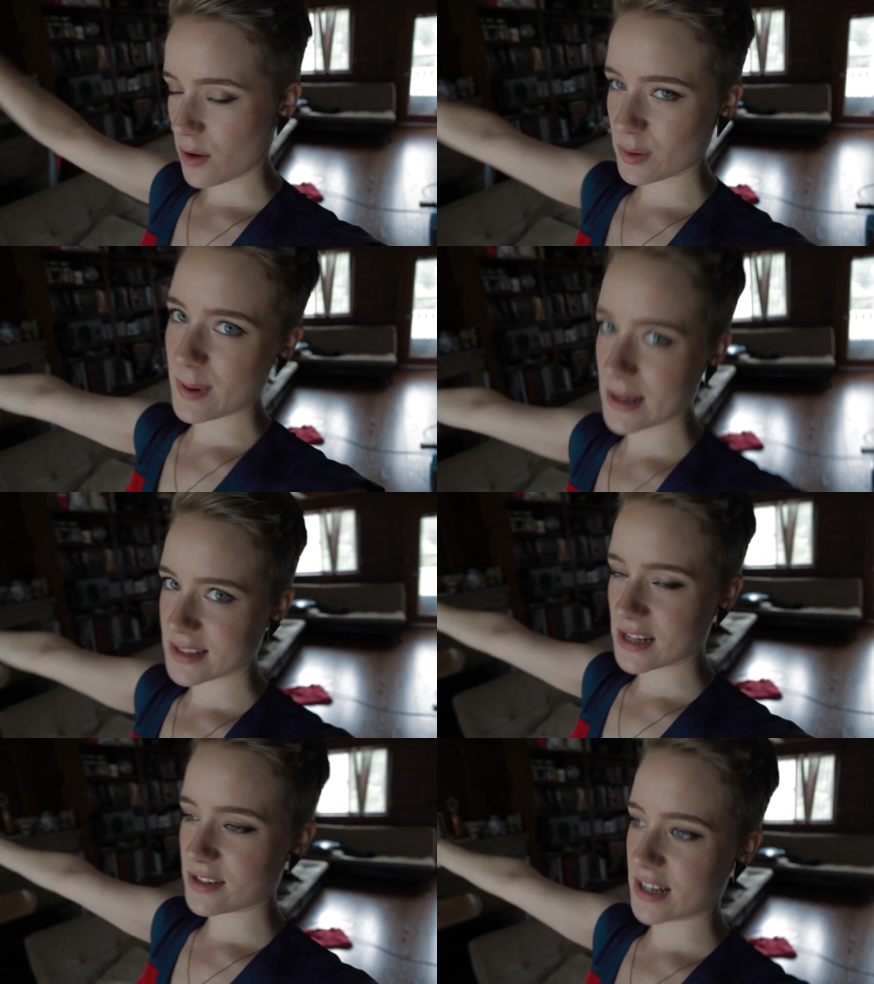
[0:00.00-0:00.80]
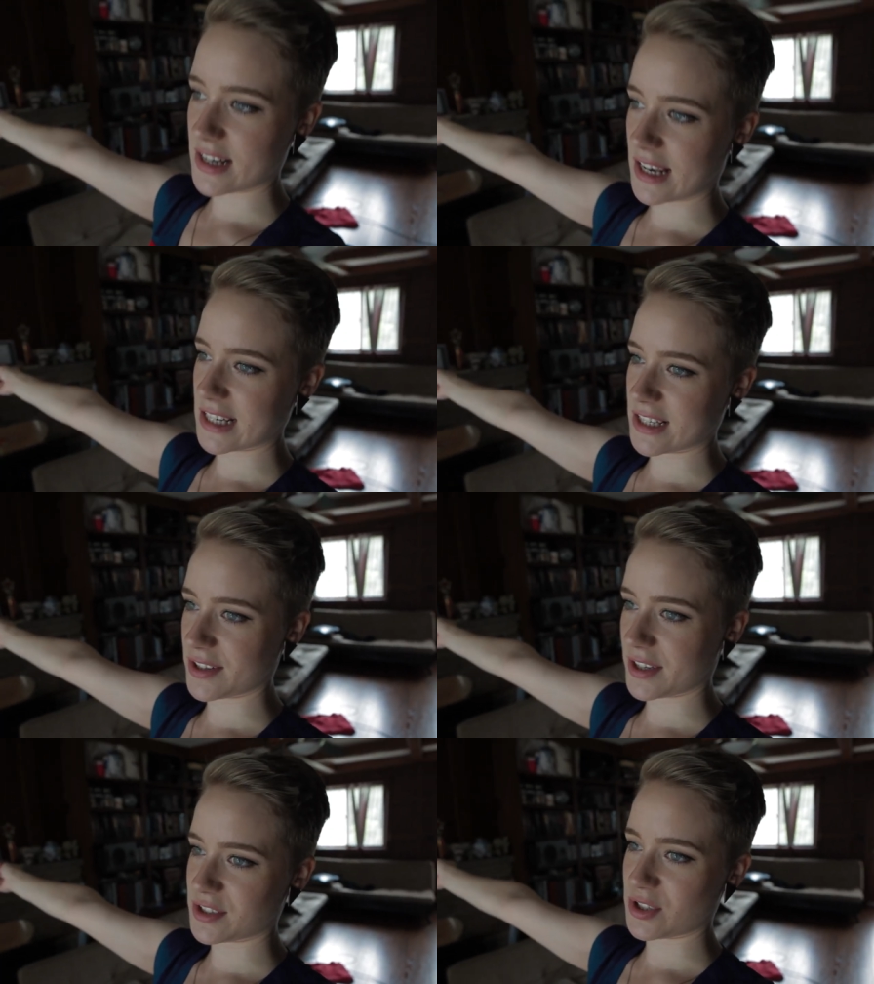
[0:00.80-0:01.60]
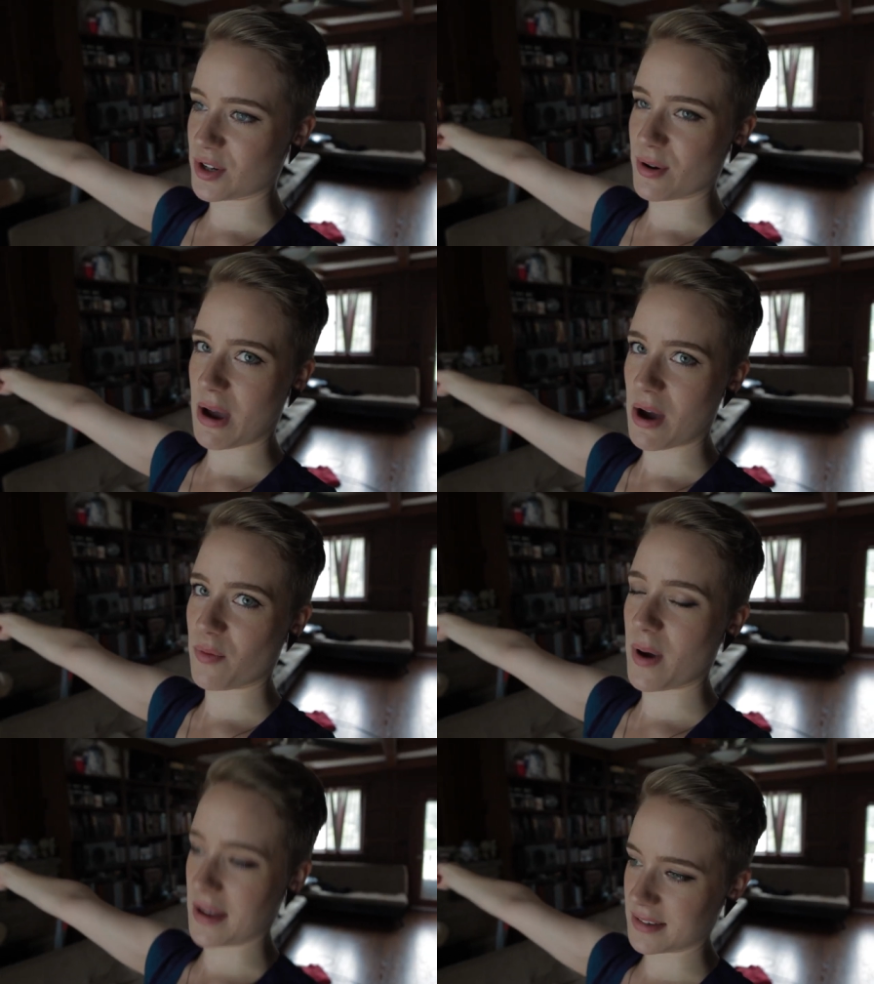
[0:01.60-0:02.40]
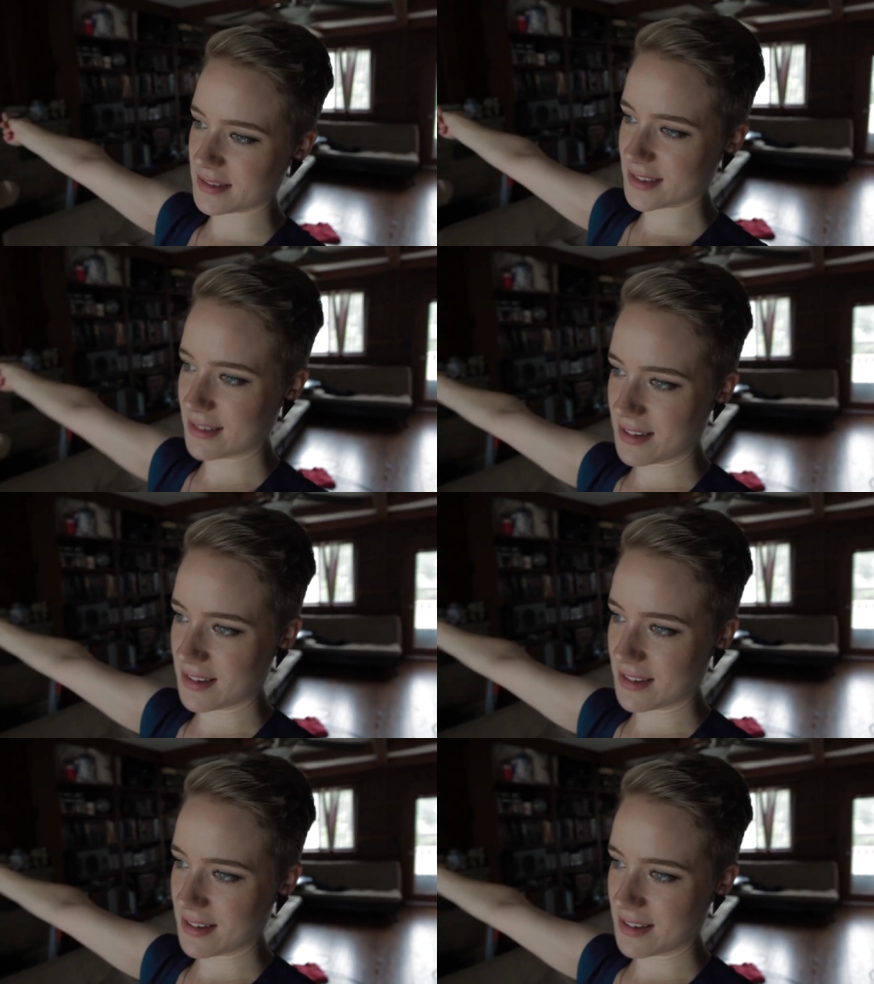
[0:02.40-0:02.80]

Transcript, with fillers: I'll be back Saturday night and I'll let you know how it went